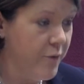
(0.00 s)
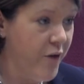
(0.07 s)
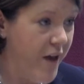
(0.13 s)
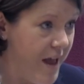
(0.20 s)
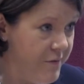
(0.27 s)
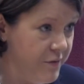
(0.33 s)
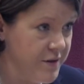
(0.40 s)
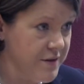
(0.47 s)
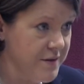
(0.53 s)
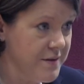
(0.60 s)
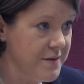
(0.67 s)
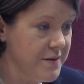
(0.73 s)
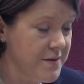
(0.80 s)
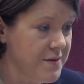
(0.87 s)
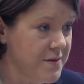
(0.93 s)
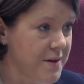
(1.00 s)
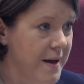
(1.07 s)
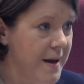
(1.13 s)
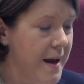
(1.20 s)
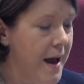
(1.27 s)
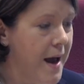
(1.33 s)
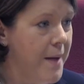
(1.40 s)
for evidence,
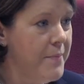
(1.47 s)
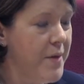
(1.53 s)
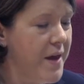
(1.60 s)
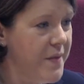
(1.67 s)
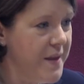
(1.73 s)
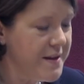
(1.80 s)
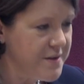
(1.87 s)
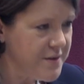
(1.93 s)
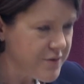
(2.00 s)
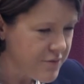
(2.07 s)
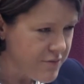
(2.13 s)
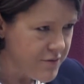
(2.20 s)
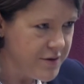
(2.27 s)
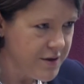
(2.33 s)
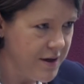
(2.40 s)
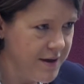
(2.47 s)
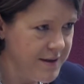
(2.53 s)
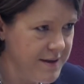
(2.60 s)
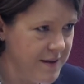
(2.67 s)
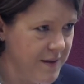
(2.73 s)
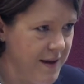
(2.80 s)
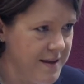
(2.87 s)
and then
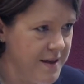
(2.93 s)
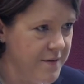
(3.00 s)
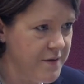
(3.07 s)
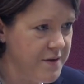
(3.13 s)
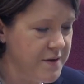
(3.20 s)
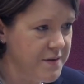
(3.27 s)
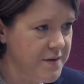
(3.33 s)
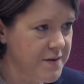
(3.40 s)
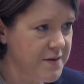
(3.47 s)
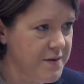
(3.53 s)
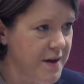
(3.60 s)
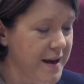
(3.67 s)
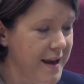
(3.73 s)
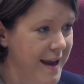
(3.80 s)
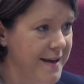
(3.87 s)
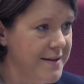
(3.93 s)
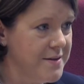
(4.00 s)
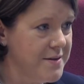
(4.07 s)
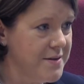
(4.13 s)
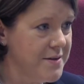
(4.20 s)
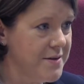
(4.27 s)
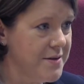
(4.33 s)
scrutinising that evidence
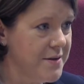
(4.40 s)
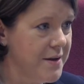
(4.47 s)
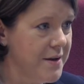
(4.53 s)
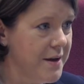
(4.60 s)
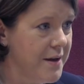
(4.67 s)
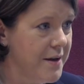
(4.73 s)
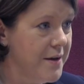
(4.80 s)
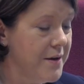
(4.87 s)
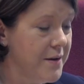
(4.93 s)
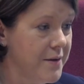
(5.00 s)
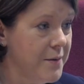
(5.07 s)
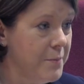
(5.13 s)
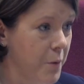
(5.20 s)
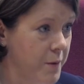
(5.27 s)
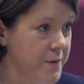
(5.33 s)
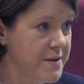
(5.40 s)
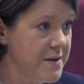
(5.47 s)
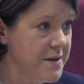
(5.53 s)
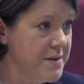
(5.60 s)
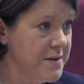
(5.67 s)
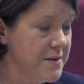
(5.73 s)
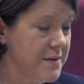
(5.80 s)
against the
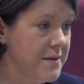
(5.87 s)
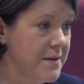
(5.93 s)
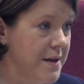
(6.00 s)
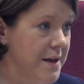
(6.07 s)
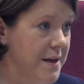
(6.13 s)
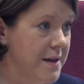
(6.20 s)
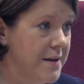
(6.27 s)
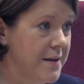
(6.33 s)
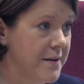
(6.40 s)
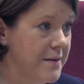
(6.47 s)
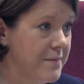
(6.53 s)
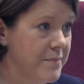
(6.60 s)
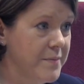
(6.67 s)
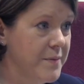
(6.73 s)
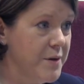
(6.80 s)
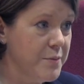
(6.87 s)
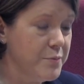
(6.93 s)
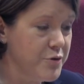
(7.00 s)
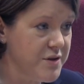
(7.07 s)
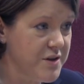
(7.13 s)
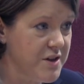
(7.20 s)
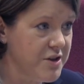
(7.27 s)
policies and the
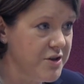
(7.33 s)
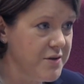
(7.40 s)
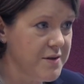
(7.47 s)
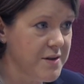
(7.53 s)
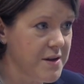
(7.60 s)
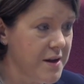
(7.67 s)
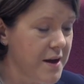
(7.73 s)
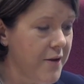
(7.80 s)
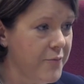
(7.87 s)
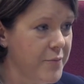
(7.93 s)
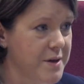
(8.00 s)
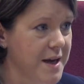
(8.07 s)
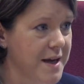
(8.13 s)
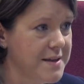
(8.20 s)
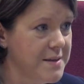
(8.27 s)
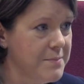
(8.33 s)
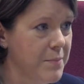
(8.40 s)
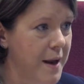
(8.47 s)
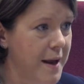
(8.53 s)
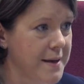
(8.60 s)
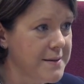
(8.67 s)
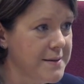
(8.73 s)
procedures that the government has in
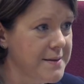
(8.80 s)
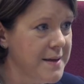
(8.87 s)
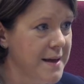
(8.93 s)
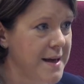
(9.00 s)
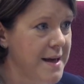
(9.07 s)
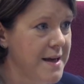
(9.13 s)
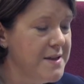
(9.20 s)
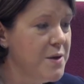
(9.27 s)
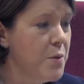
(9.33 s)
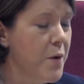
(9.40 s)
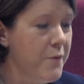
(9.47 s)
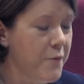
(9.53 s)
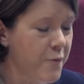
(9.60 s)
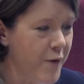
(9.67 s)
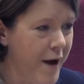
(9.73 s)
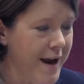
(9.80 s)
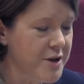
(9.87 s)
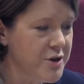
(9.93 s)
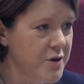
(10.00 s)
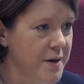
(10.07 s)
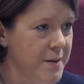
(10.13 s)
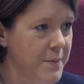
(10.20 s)
place. So we're
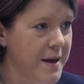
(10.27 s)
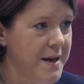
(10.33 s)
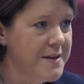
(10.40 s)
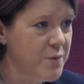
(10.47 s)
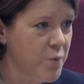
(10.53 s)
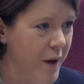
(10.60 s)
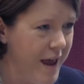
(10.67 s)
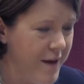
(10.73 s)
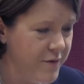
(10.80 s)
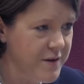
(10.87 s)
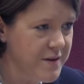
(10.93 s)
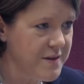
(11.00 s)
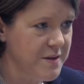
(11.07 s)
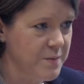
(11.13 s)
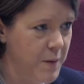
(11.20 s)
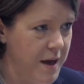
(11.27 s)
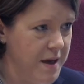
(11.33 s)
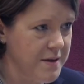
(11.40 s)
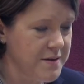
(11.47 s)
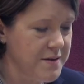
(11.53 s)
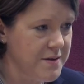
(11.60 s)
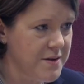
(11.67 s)
factually based, we're evidence
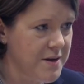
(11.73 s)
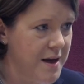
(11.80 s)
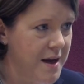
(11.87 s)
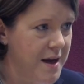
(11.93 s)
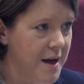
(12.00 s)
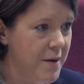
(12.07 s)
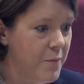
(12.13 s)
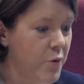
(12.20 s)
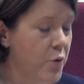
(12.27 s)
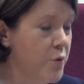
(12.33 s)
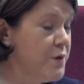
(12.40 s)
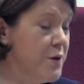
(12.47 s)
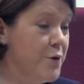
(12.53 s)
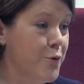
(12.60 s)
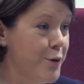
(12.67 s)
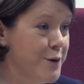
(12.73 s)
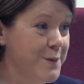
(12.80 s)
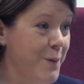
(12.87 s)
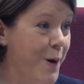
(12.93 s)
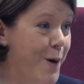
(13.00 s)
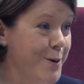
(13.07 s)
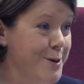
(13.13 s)
based. We're also
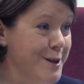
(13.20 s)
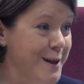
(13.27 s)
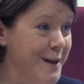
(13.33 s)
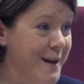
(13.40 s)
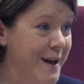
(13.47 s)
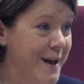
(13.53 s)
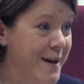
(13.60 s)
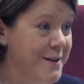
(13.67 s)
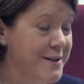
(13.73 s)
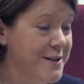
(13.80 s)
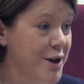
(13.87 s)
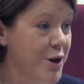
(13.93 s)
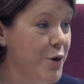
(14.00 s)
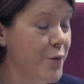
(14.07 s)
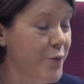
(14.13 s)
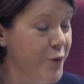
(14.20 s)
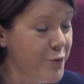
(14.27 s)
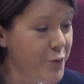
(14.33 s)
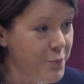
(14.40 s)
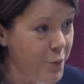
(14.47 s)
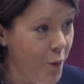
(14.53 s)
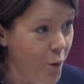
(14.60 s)
cross-party. So the
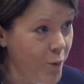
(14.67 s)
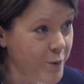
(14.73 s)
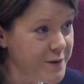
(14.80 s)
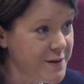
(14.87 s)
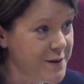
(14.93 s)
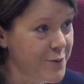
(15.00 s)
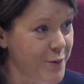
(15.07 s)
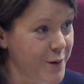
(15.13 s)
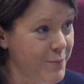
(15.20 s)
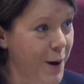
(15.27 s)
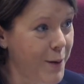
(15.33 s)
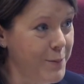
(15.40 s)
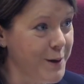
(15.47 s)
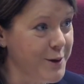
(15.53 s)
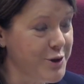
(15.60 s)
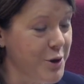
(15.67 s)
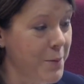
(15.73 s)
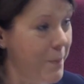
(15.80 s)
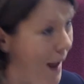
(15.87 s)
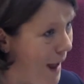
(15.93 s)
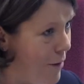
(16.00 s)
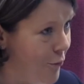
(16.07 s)
reports that we publish are
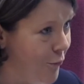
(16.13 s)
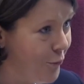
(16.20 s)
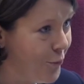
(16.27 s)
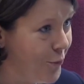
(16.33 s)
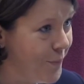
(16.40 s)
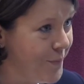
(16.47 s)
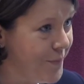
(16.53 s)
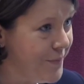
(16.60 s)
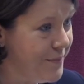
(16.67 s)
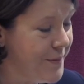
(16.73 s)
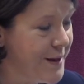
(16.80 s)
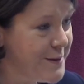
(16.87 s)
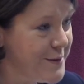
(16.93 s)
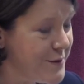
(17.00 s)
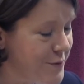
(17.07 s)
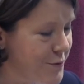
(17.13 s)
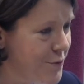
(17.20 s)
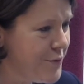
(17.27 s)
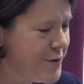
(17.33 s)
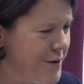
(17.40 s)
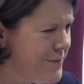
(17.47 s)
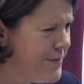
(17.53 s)
powerful, because it's
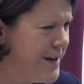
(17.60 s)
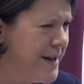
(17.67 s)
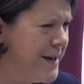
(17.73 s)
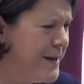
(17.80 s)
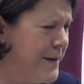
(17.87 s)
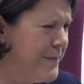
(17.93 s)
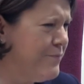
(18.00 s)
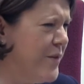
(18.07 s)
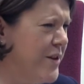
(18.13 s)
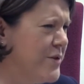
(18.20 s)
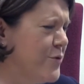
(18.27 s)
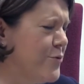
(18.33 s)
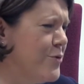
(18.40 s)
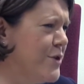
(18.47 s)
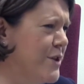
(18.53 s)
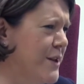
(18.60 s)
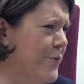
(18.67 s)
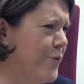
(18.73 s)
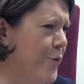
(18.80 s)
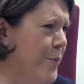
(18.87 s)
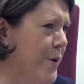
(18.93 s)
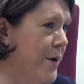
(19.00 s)
not only a scrutiny
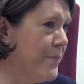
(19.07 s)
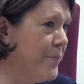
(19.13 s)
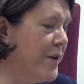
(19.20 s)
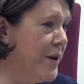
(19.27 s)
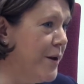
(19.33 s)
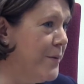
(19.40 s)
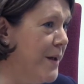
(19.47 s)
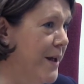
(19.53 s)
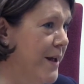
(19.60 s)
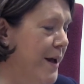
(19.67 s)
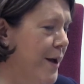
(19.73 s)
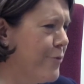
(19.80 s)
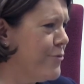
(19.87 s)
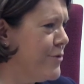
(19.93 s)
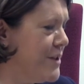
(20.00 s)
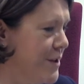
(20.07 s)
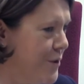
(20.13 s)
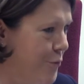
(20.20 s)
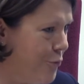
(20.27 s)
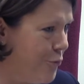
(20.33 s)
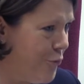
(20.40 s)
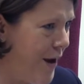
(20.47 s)
from a
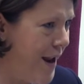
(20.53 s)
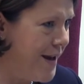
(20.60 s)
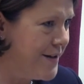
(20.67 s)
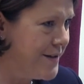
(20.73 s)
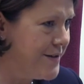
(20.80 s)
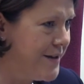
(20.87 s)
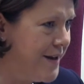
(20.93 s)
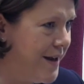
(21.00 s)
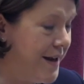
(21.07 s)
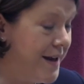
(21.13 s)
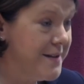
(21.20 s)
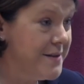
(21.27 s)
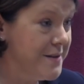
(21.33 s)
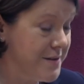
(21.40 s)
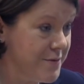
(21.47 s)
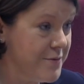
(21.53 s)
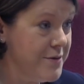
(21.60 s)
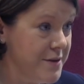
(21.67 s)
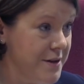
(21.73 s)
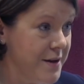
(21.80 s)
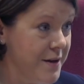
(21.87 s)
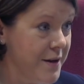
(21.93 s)
critical friend, it's a
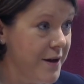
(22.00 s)
scrutiny